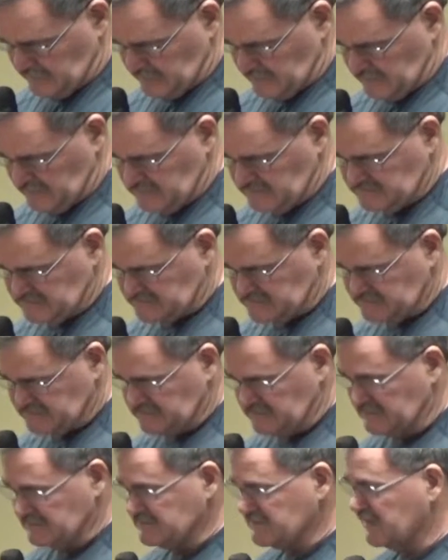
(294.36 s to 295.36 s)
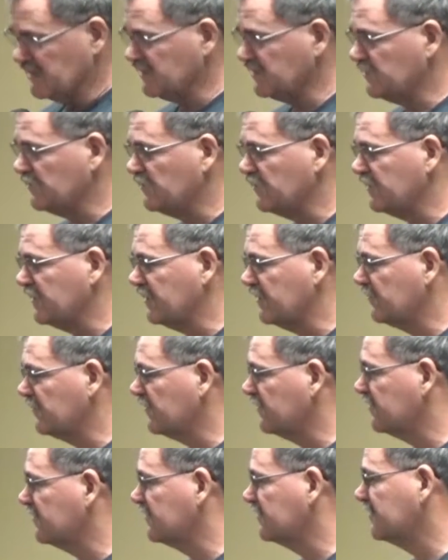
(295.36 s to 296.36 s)
he's not going
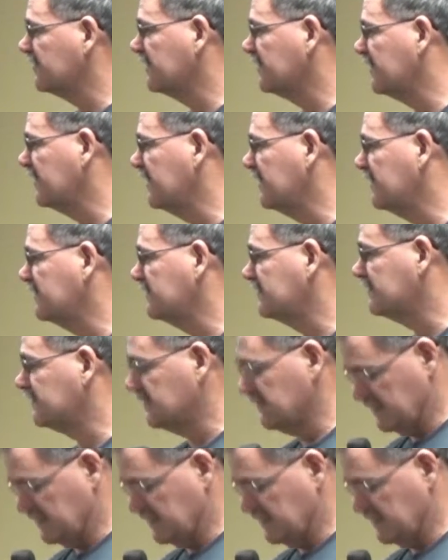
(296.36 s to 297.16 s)
anywhere. And